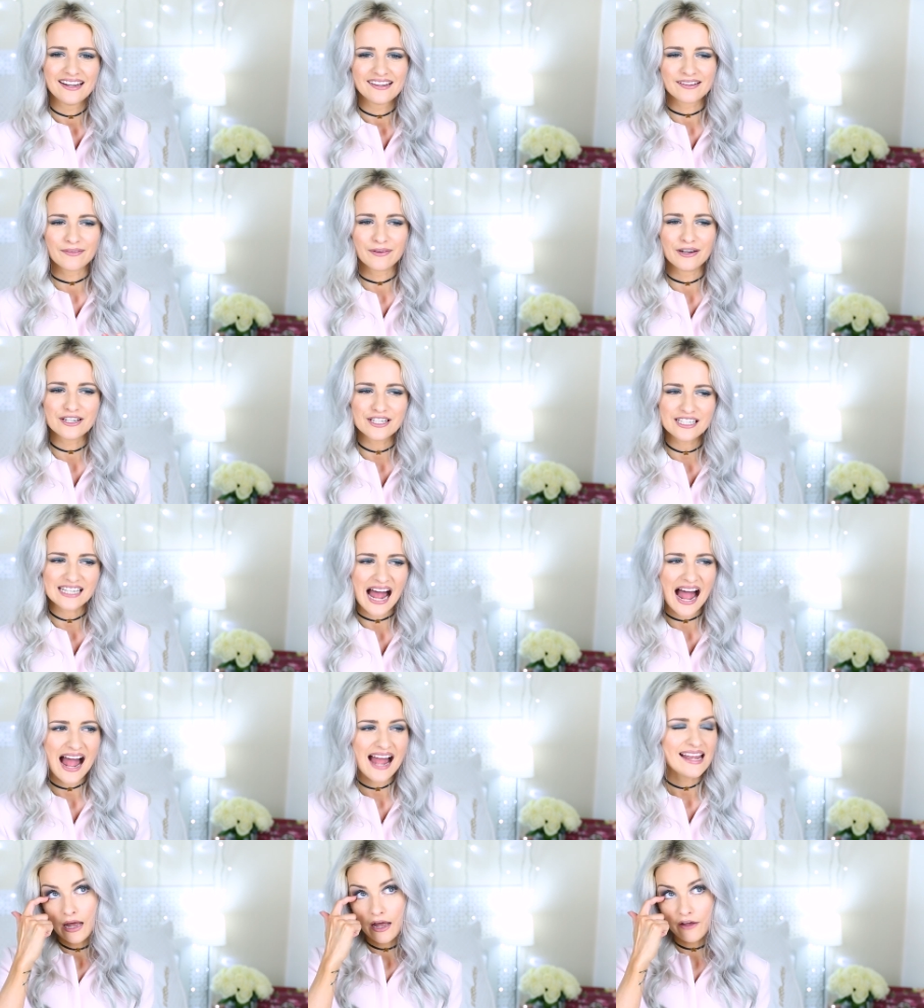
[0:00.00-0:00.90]
So I'm going to do
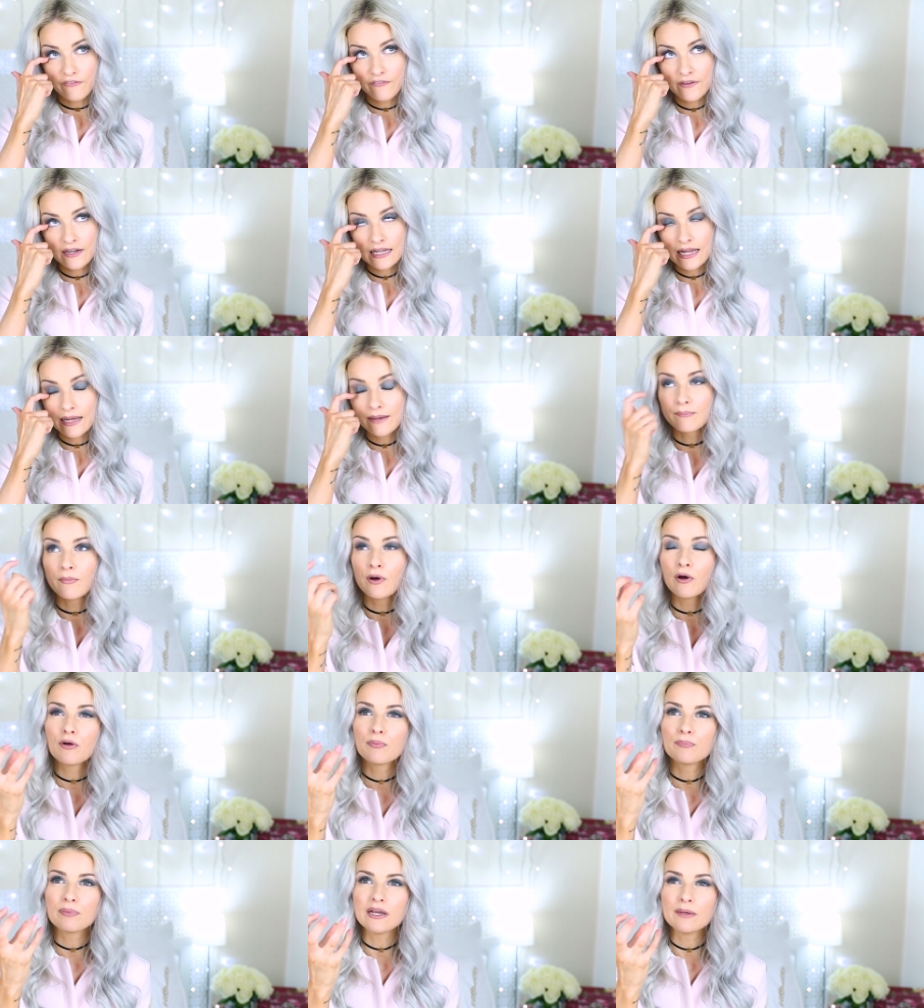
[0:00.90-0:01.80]
that. I feel like
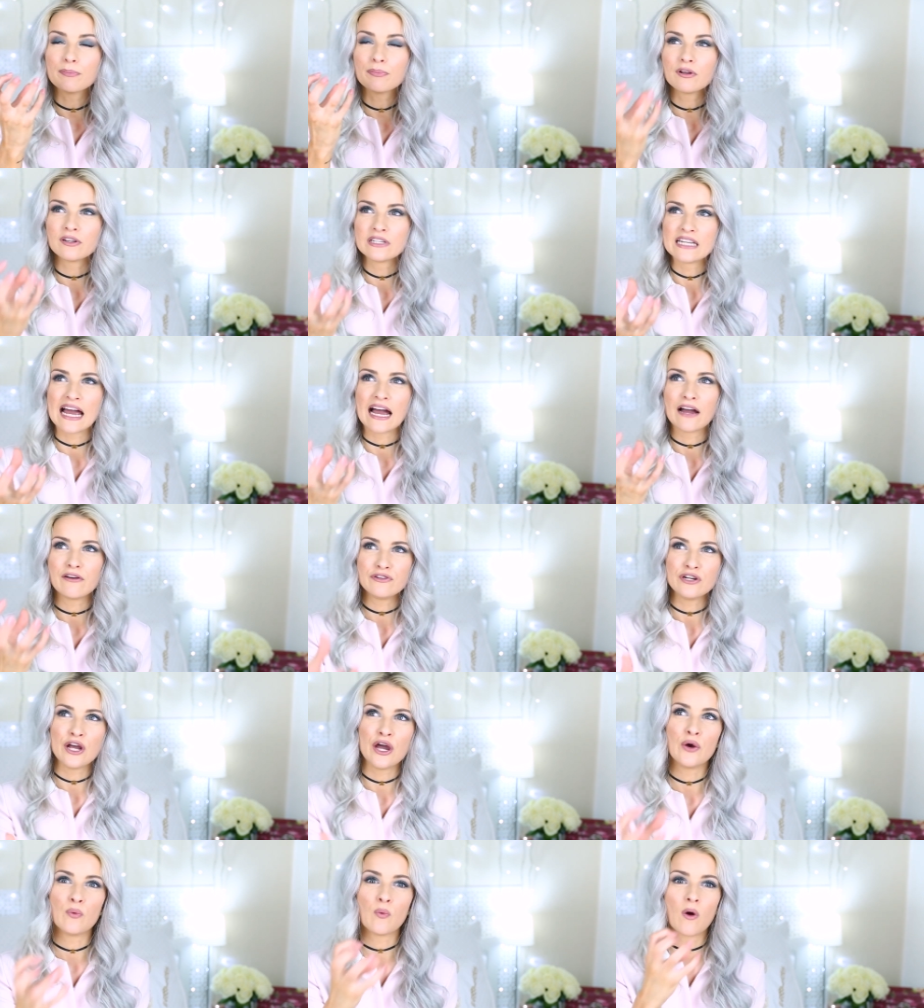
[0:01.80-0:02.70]
more people now
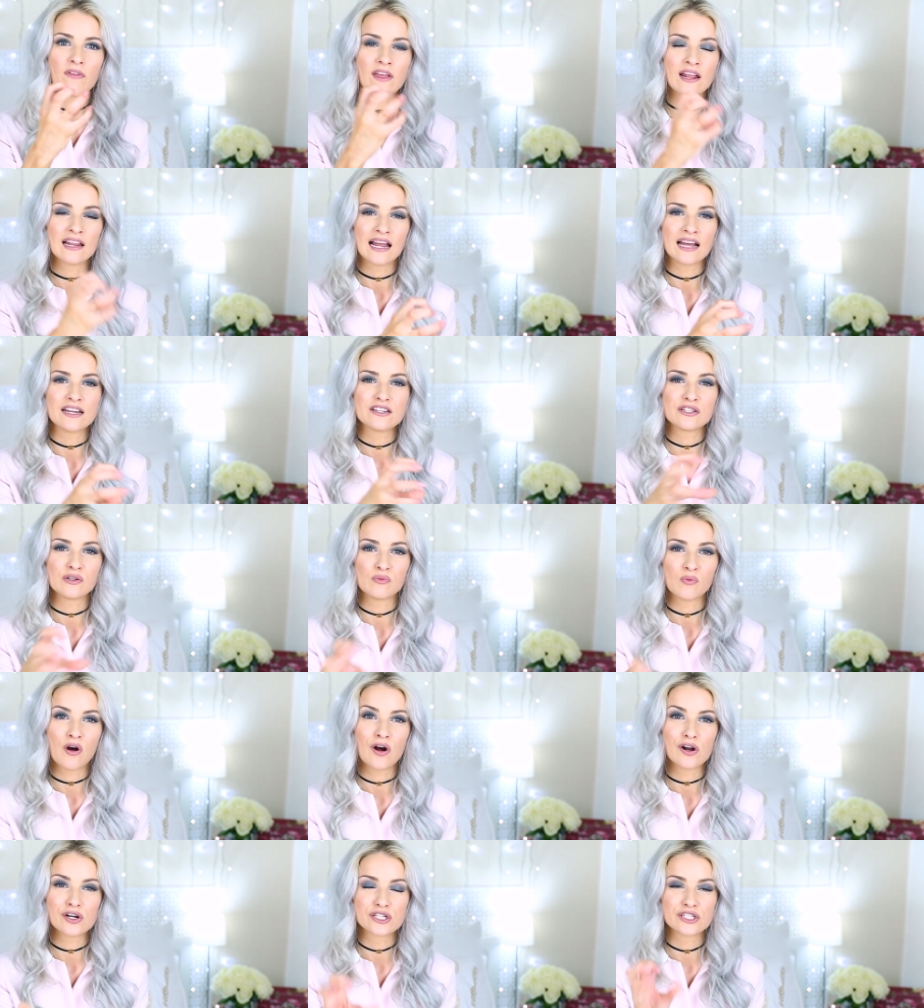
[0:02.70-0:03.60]
know what they like to
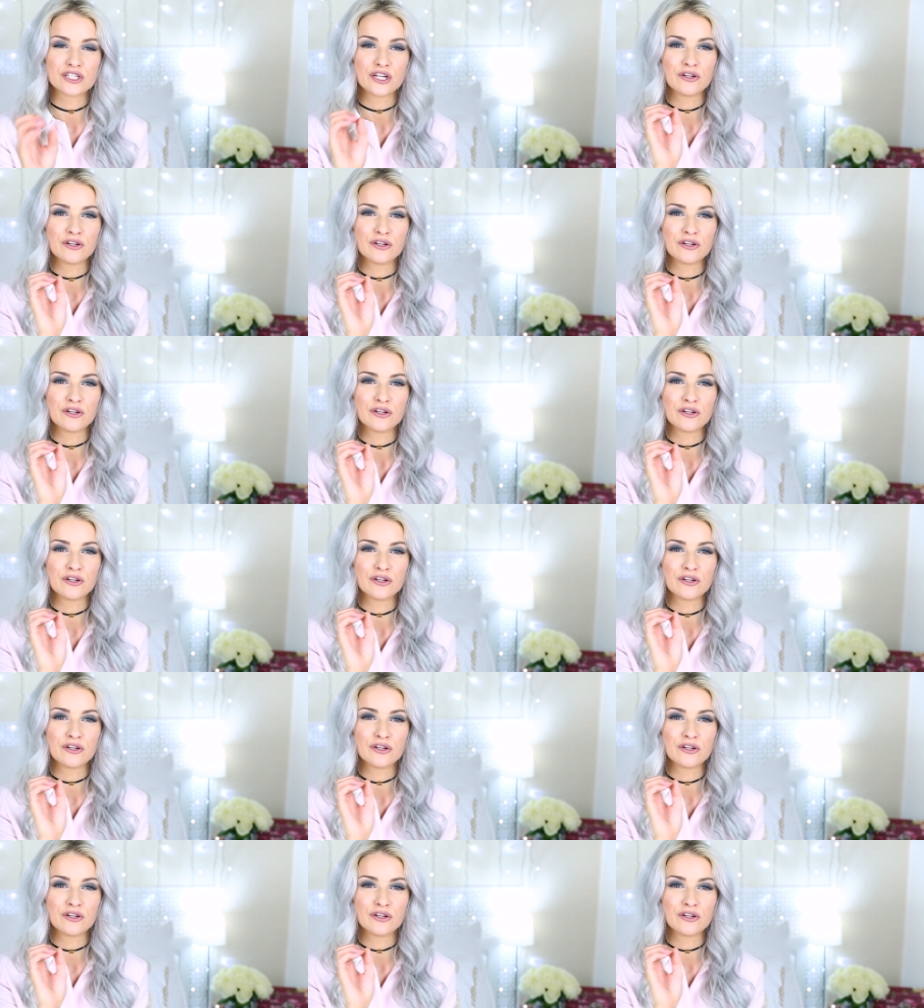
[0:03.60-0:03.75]
watch,